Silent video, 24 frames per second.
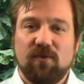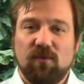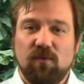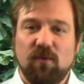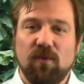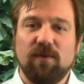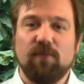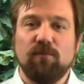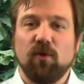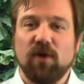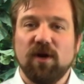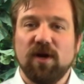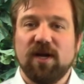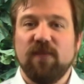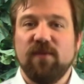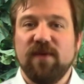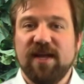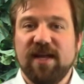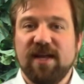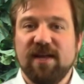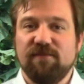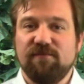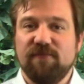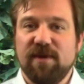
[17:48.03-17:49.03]
What more can
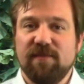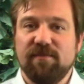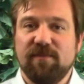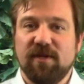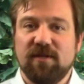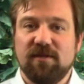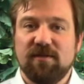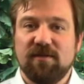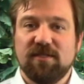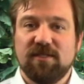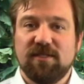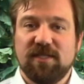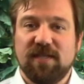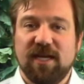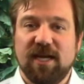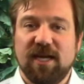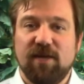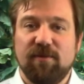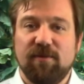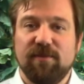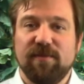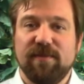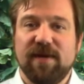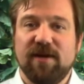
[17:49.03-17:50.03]
we give people to
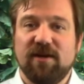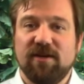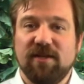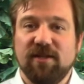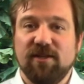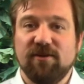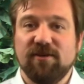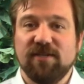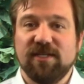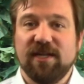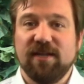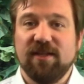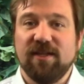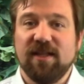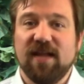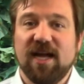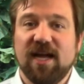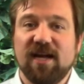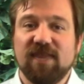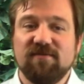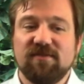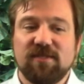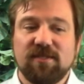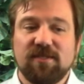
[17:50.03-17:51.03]
help them out in their daily
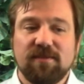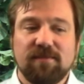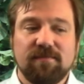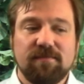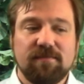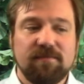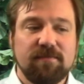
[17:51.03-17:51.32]
lives?